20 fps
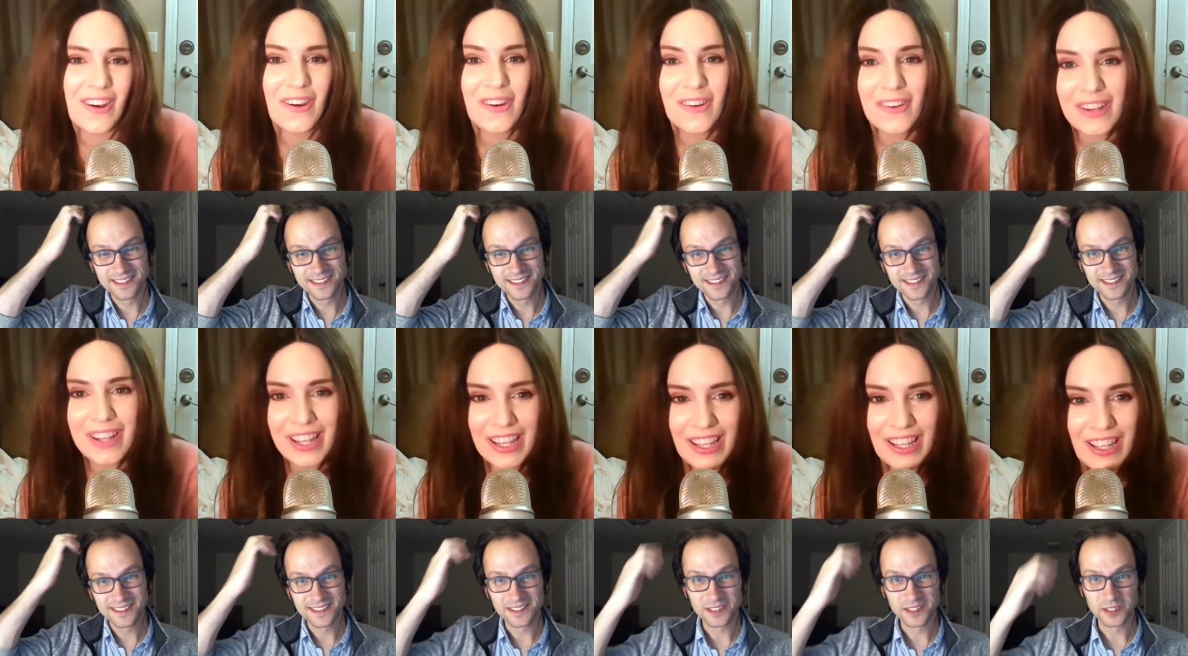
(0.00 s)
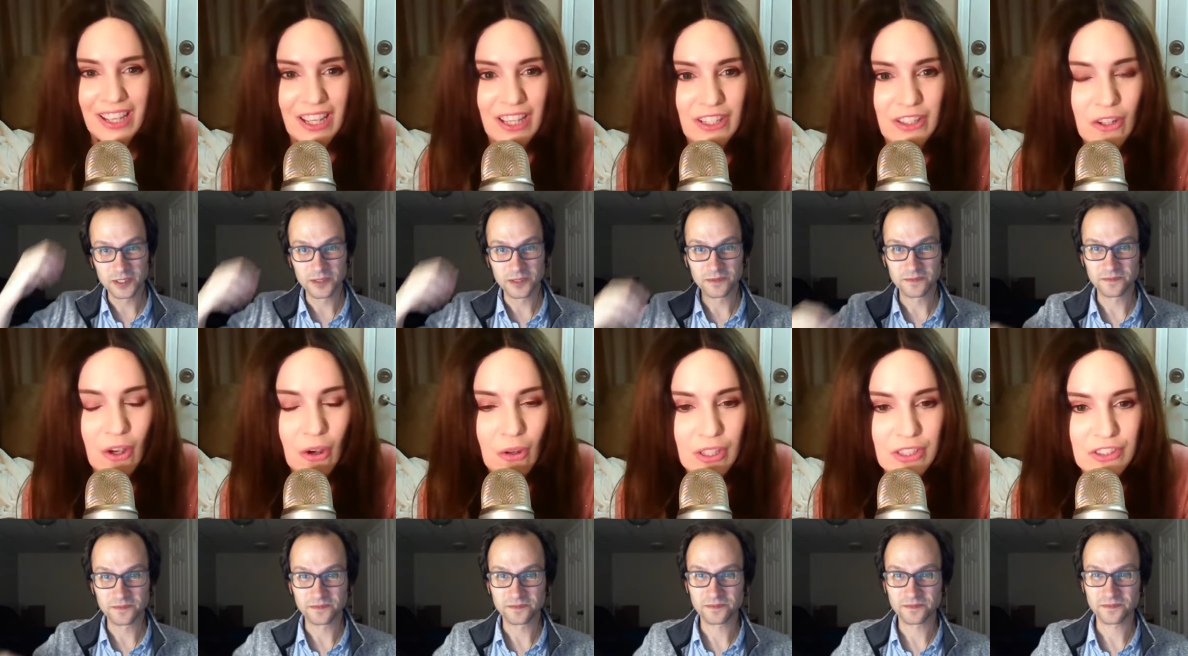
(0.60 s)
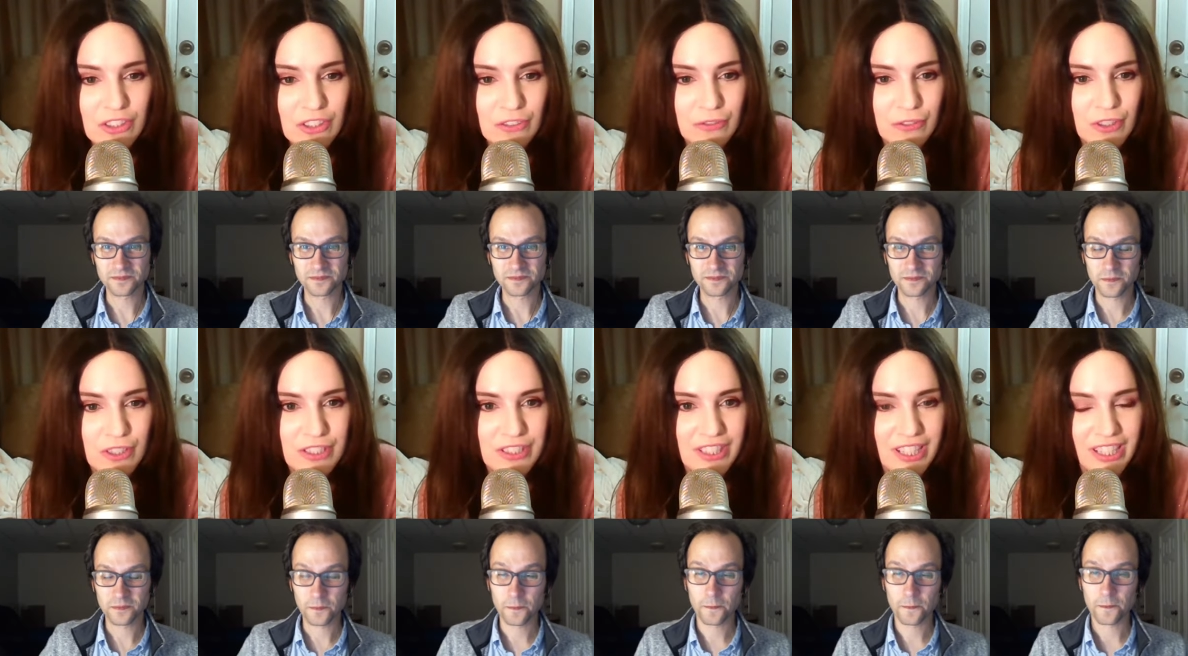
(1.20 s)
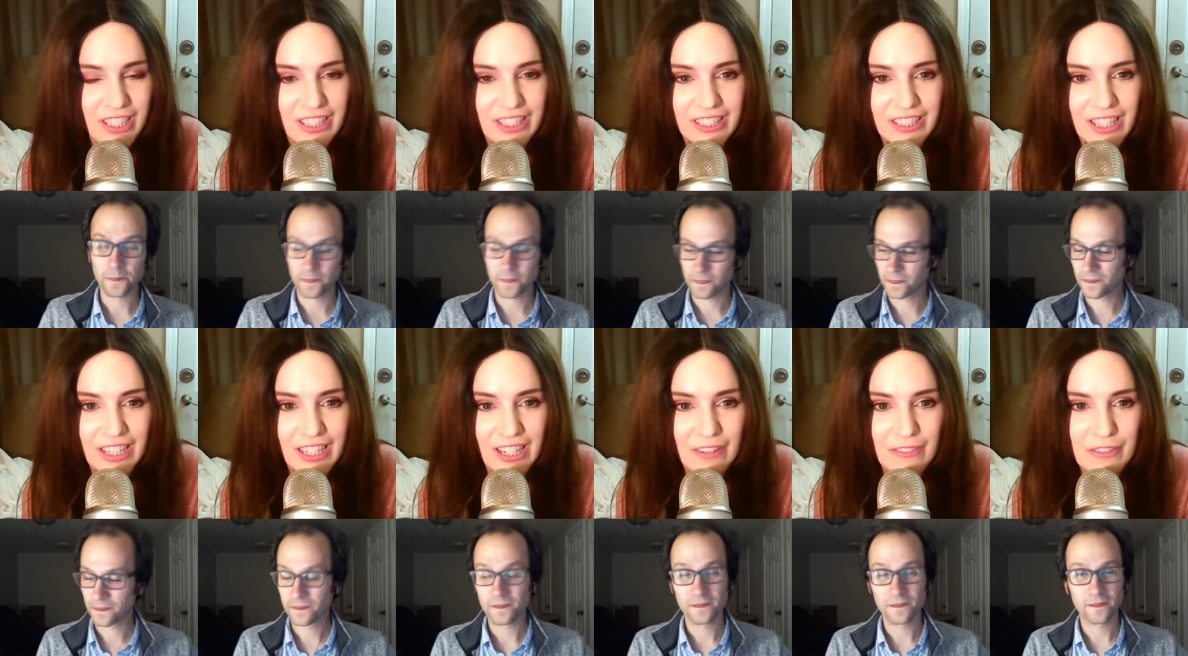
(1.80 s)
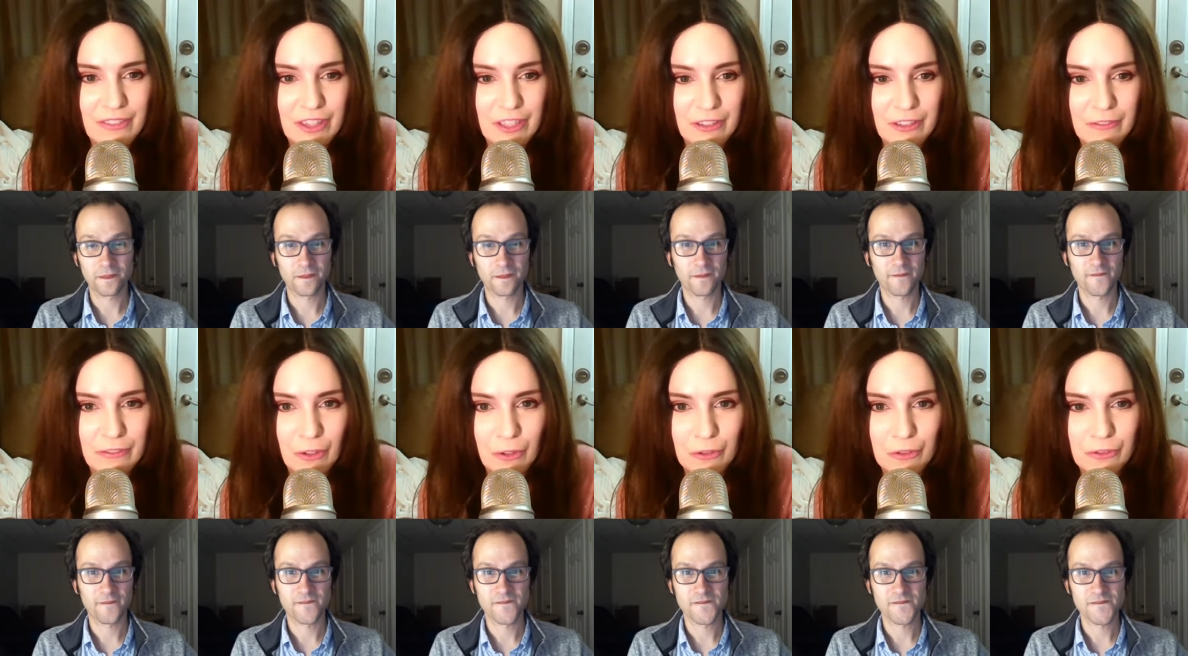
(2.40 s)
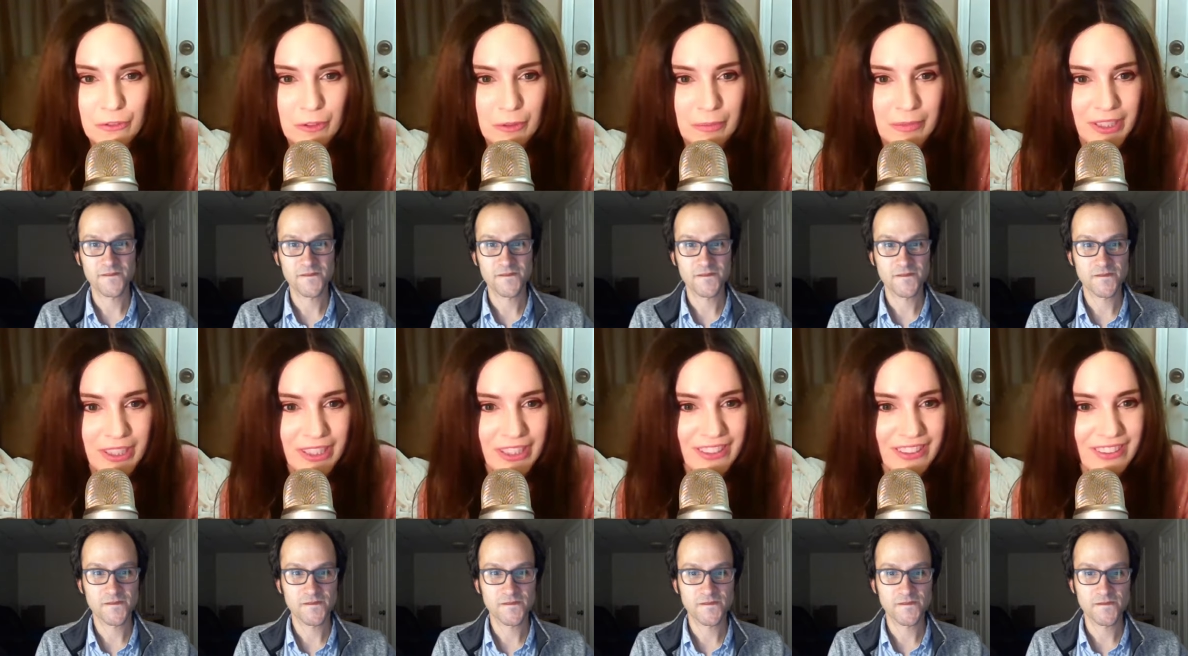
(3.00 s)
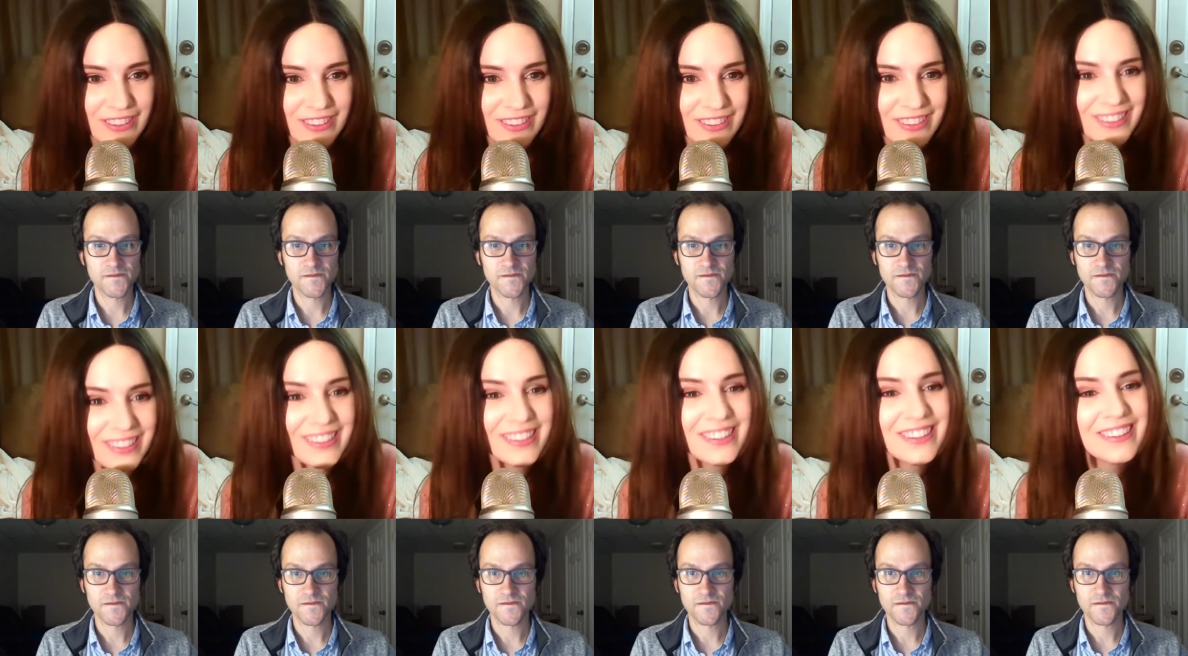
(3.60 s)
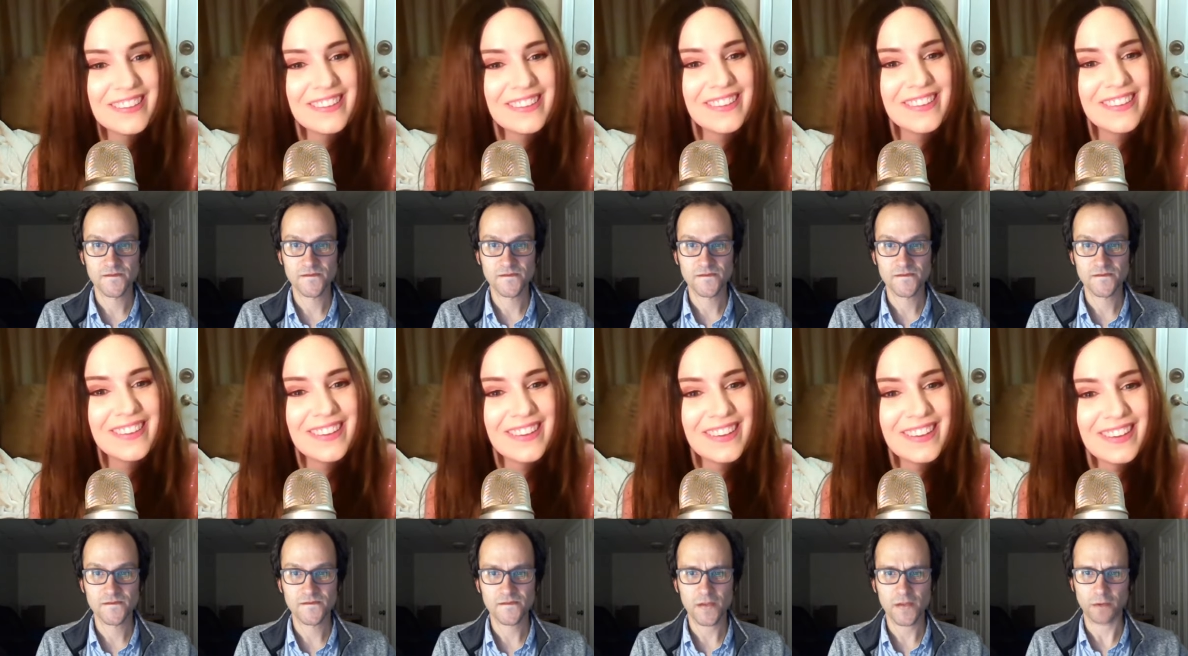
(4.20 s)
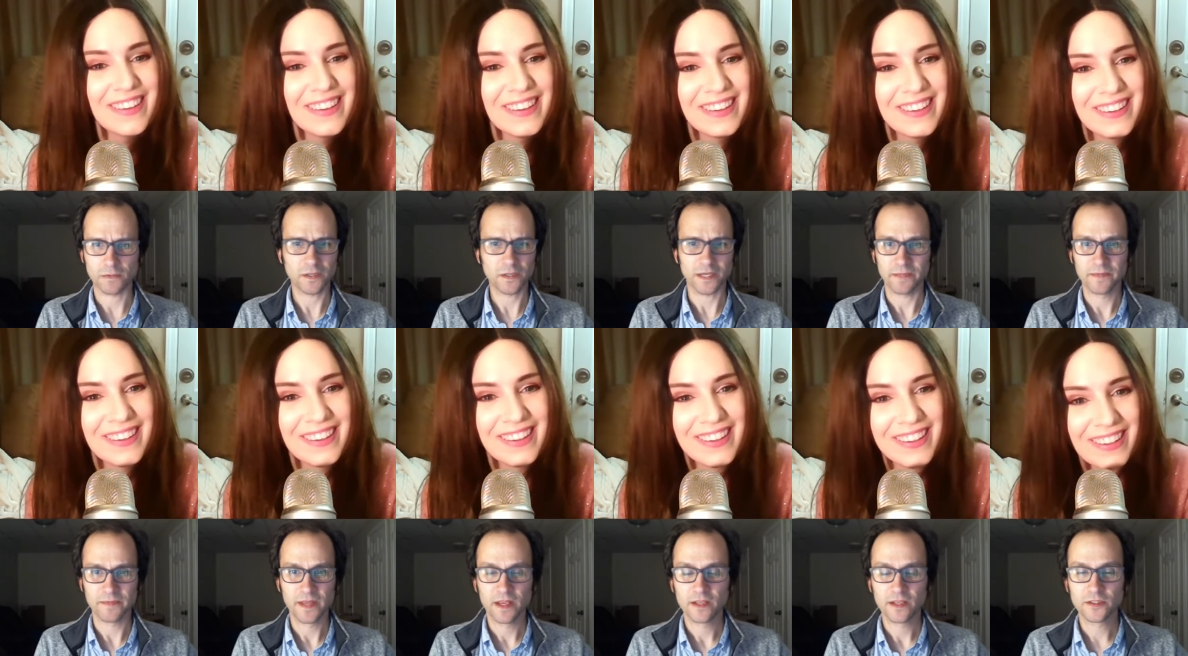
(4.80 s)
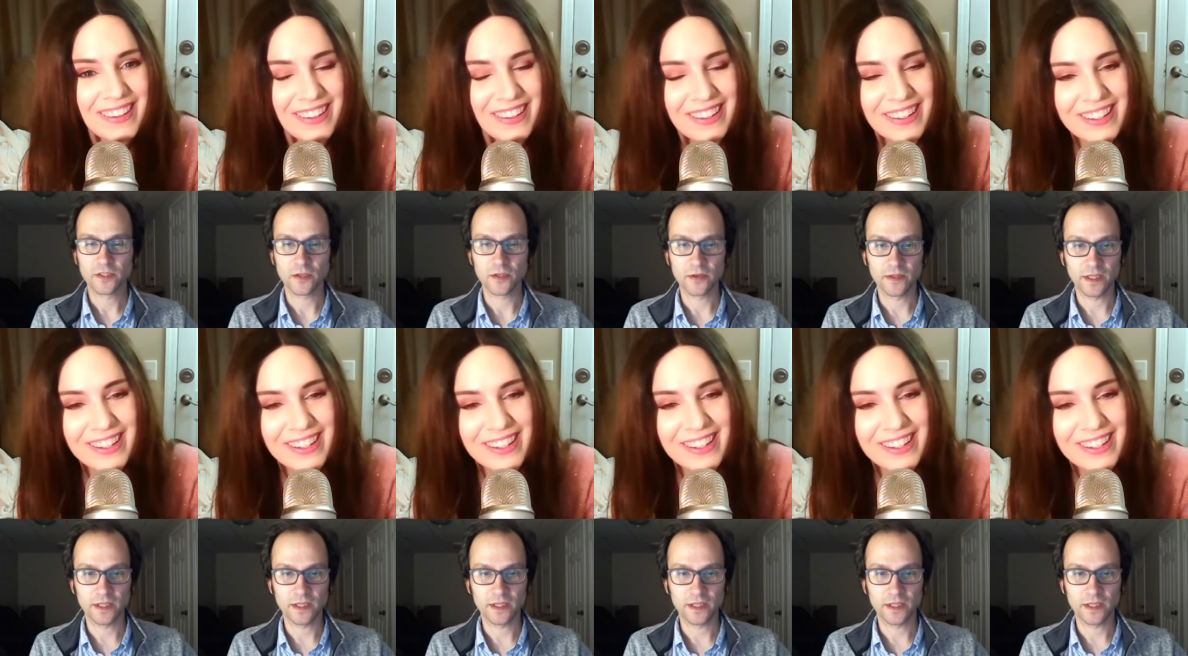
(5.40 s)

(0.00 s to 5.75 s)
Speaker 1: Oh, okay. No, it's just for a second, like everything froze for me.
Speaker 2: Oh, okay. So